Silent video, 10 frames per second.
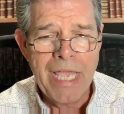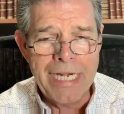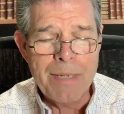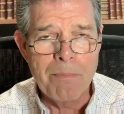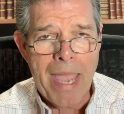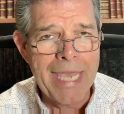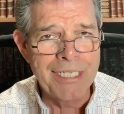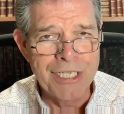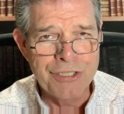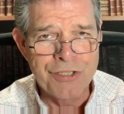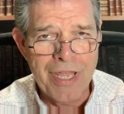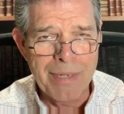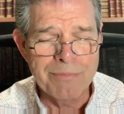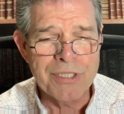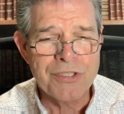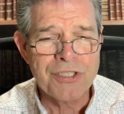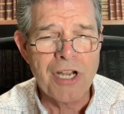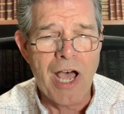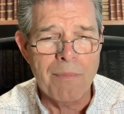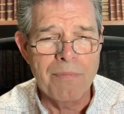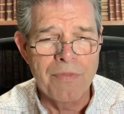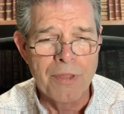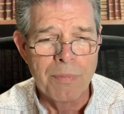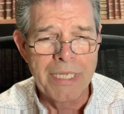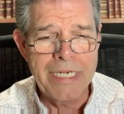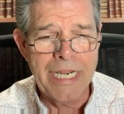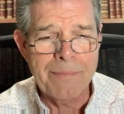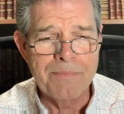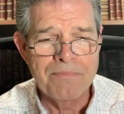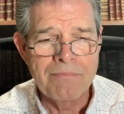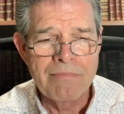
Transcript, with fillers: And he bandaged them to stop the bleeding.